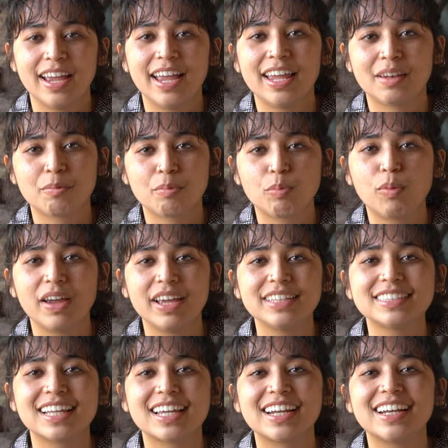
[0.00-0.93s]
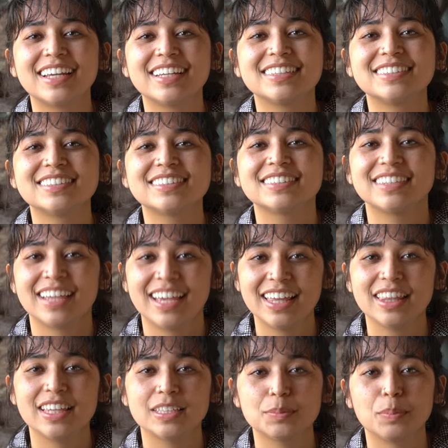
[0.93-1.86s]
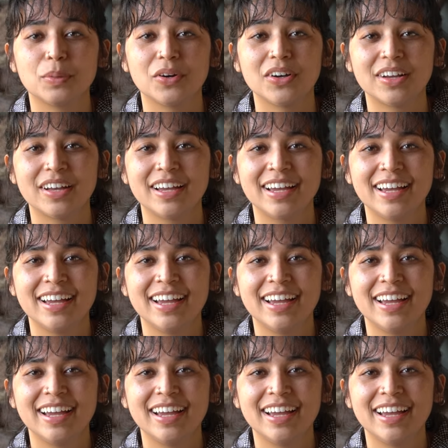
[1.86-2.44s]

In ways that it is in this book.